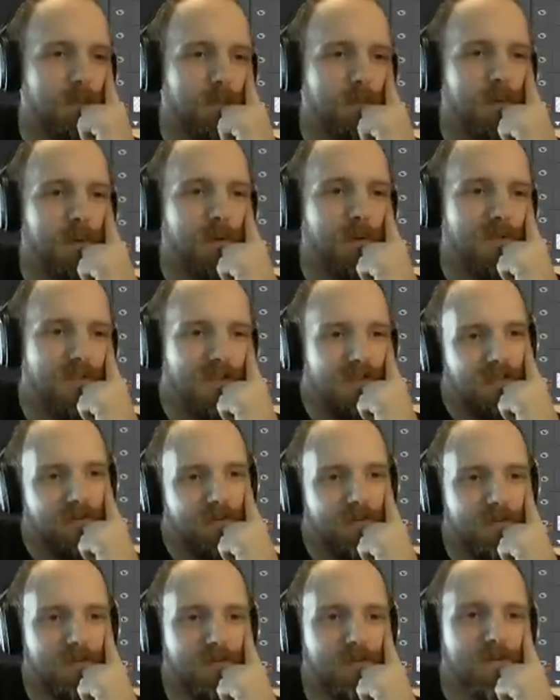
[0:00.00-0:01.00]

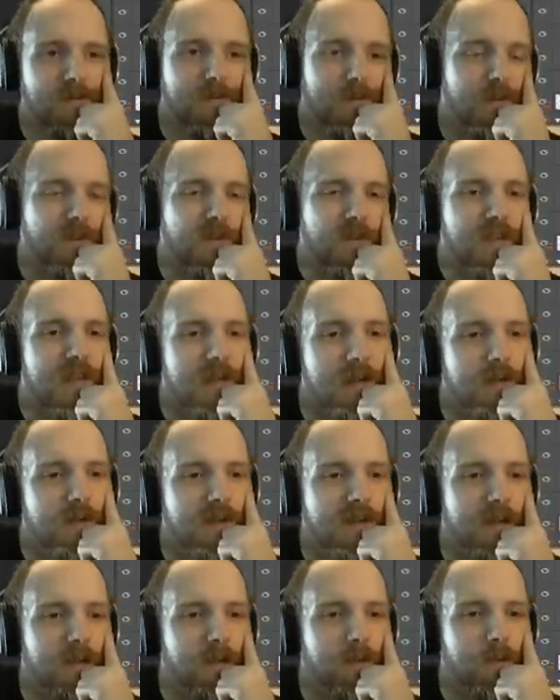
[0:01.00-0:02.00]
Punthafen, which is now a
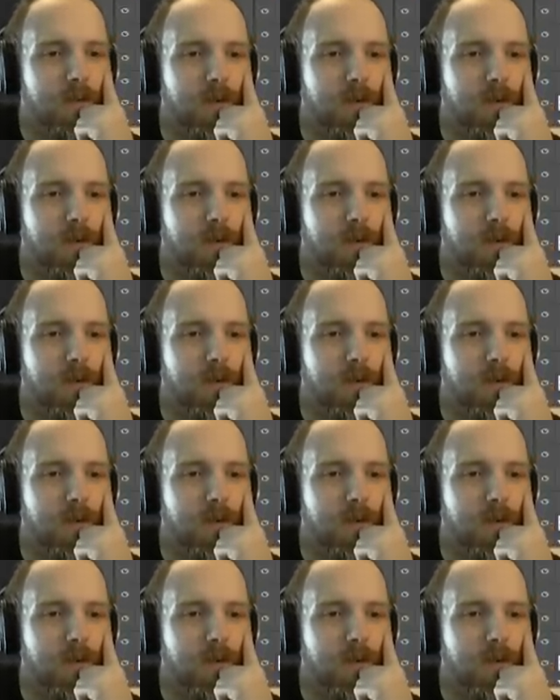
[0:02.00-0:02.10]
town,